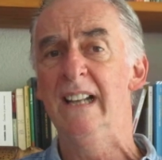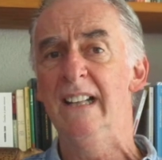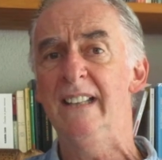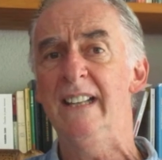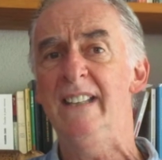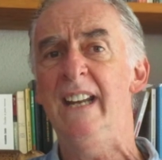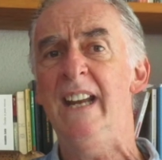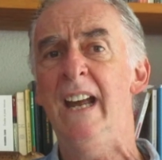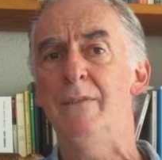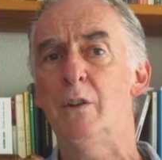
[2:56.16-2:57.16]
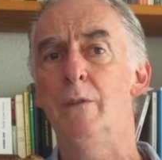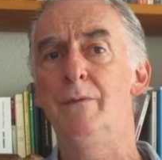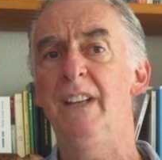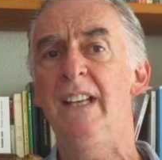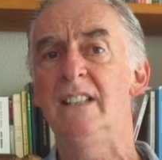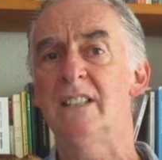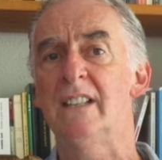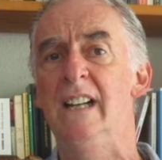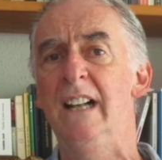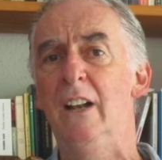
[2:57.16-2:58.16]
that they have convinced
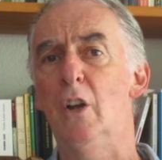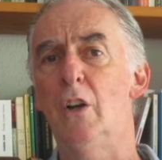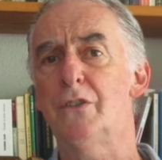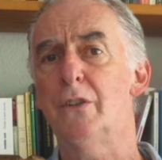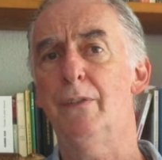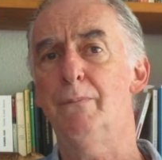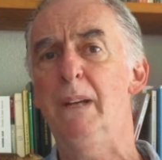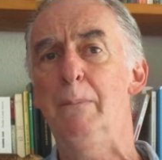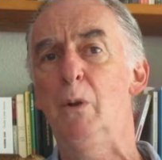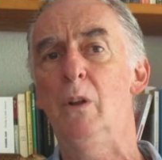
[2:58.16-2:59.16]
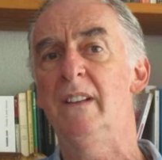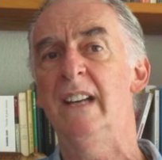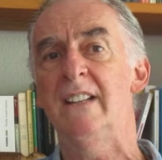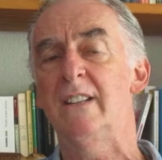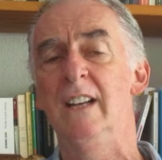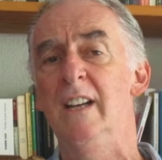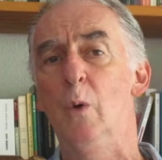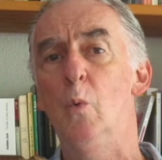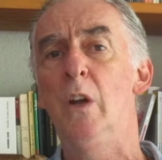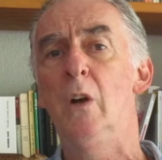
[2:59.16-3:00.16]
lot of people that
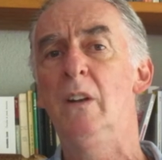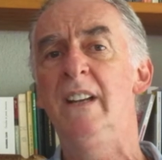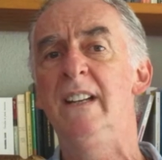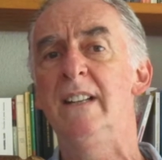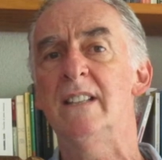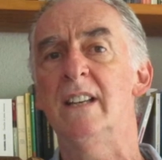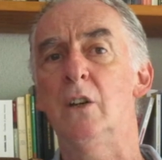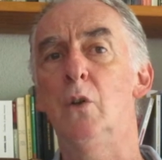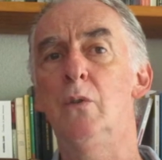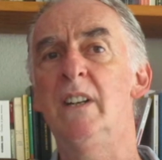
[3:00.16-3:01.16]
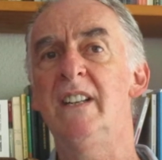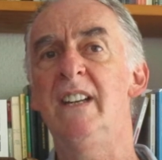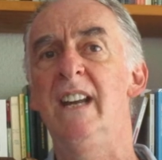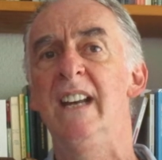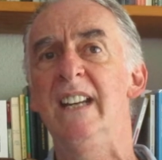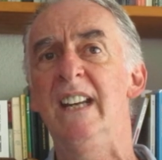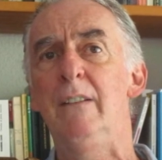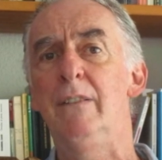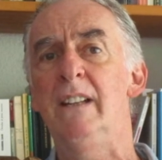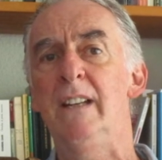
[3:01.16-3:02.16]
we only need security
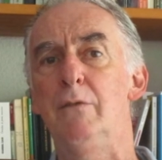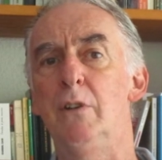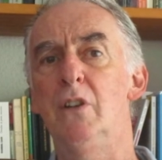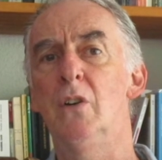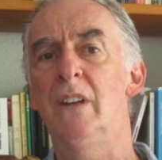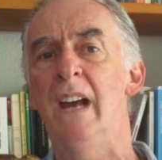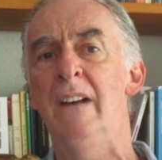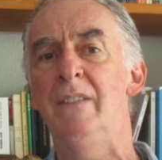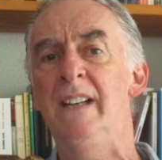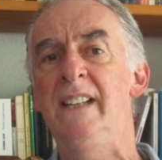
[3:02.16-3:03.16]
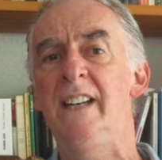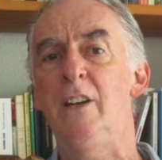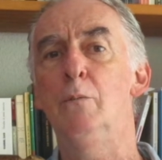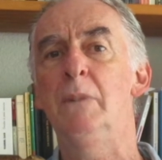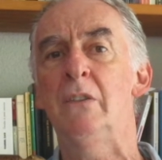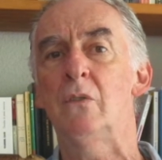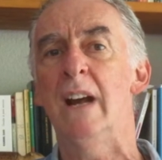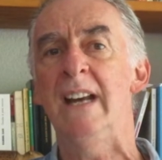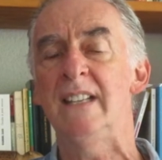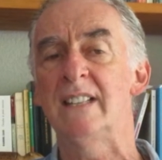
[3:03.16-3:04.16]
even if we don't have any human
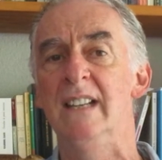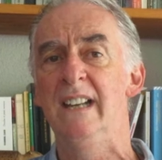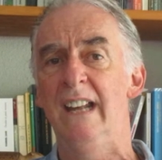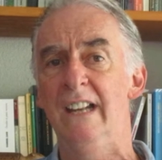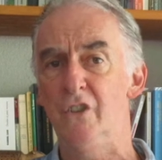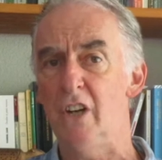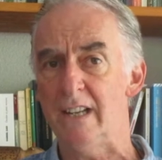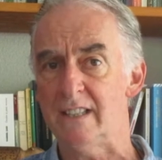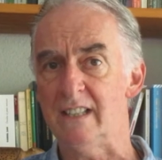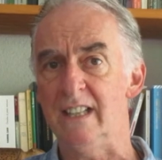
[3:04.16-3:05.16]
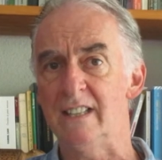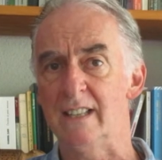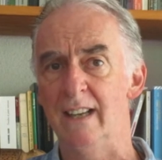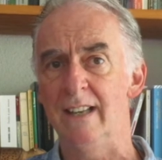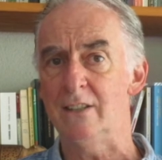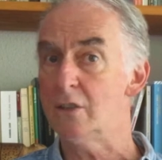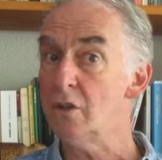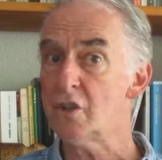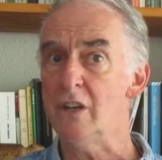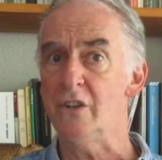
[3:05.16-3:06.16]
rights and justice and
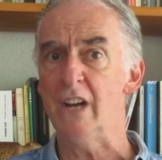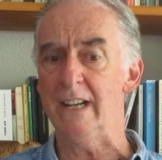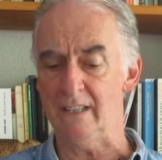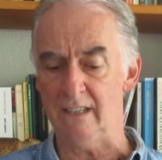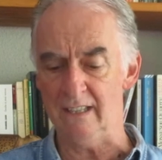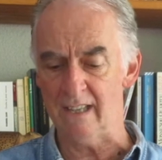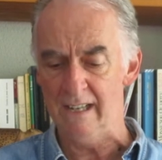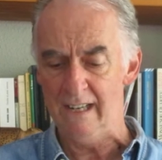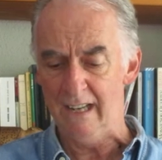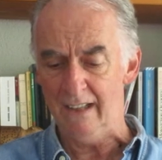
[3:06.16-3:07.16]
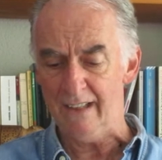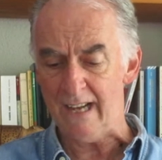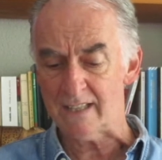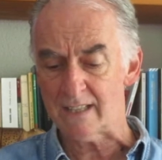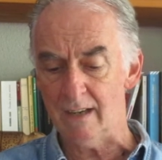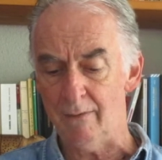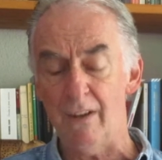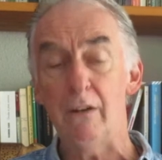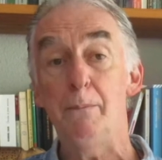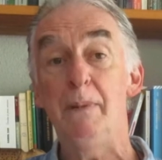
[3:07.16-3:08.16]
social justice. That's a
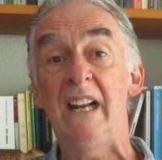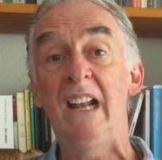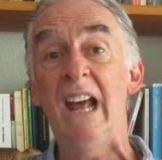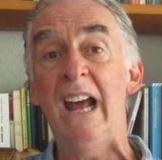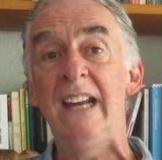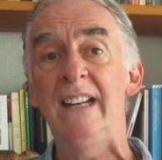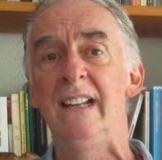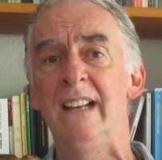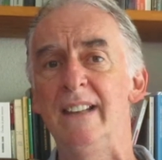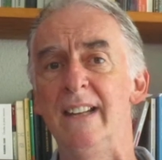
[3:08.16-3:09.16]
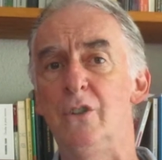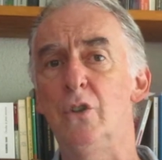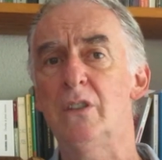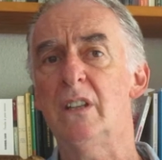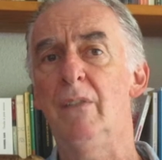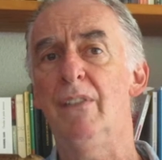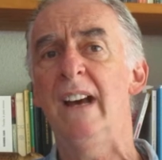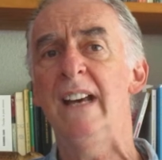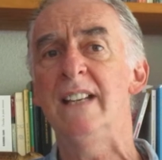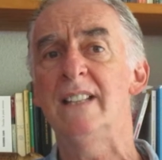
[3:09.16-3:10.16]
very big lie that
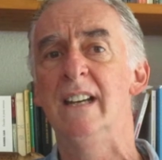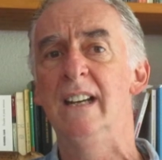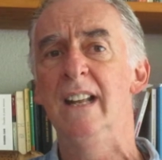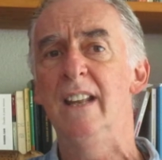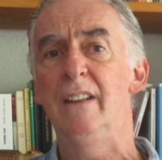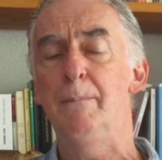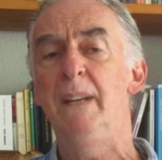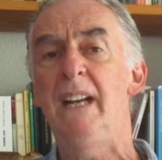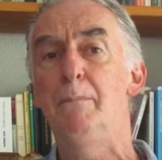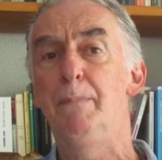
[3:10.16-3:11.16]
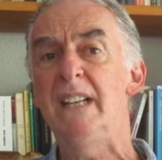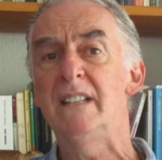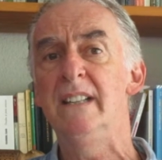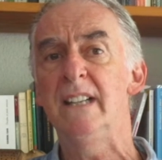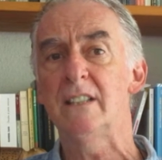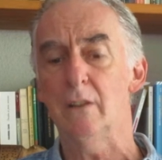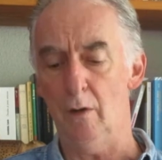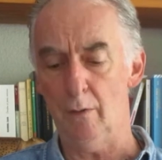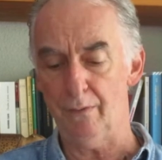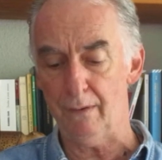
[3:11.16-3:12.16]
justifies the big business
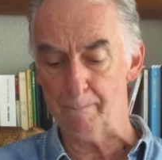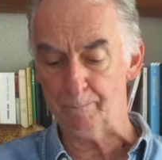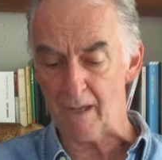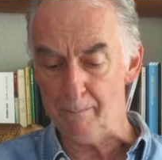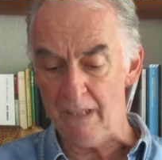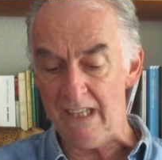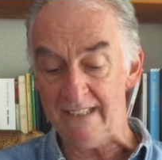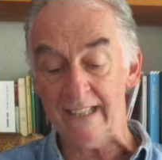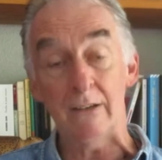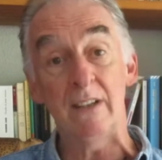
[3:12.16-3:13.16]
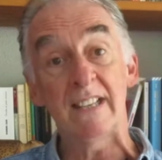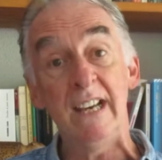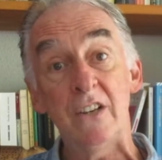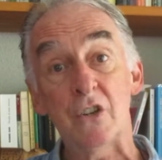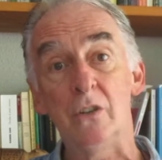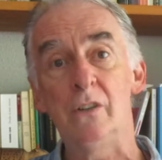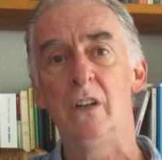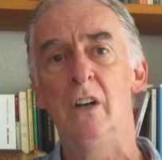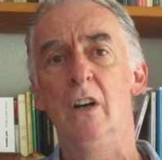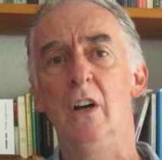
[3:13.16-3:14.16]
of militarization,
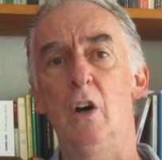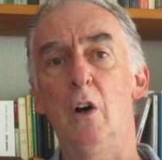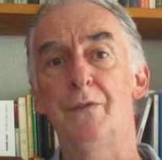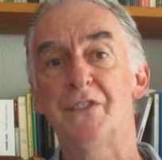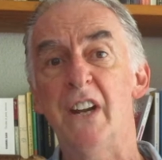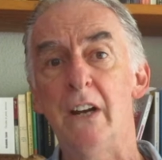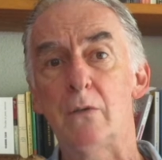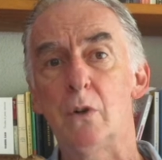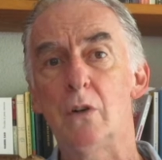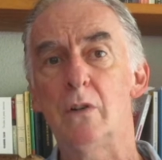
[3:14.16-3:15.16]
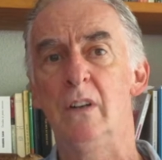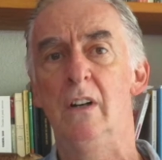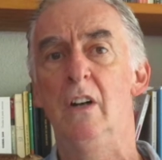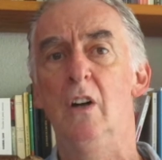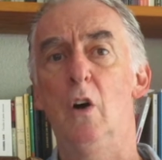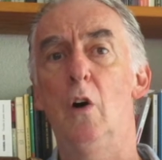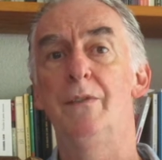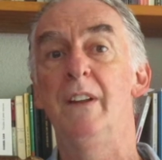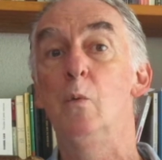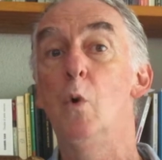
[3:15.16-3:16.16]
of terror,
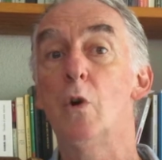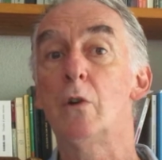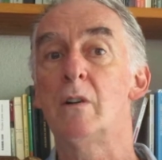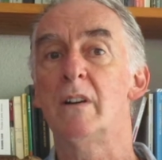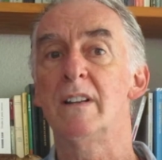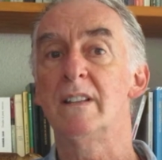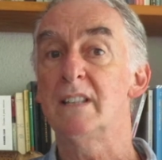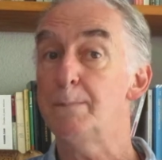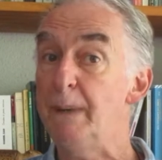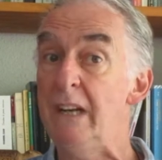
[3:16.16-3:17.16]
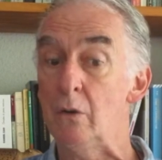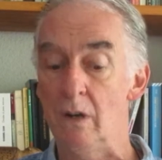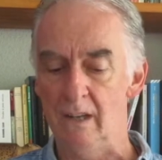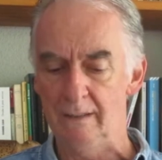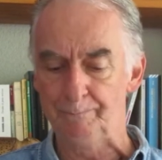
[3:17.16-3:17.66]
of the war spiral.